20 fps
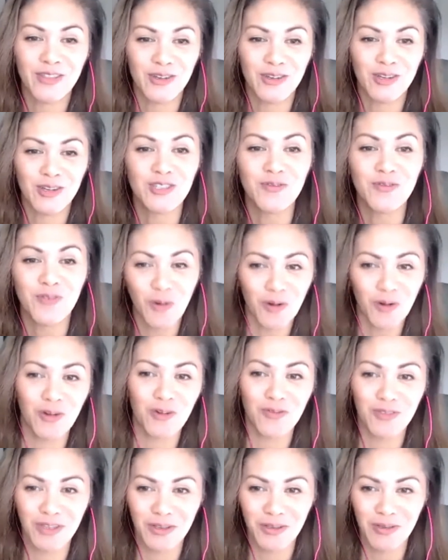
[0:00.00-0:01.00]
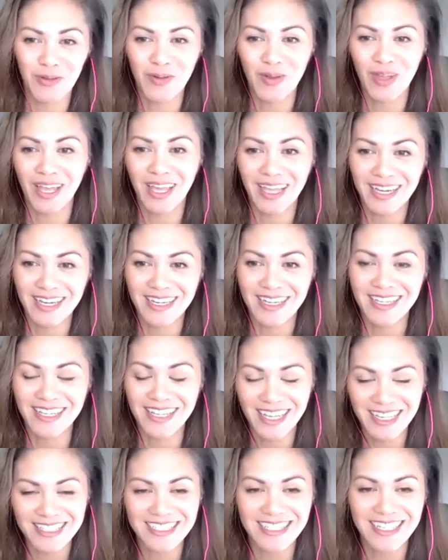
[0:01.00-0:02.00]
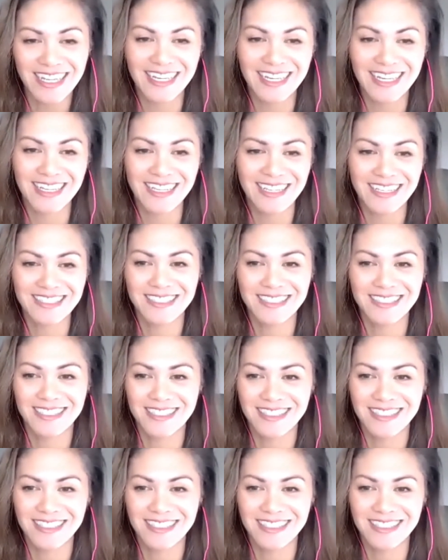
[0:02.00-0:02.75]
there's 4 of you, and yes, ladies,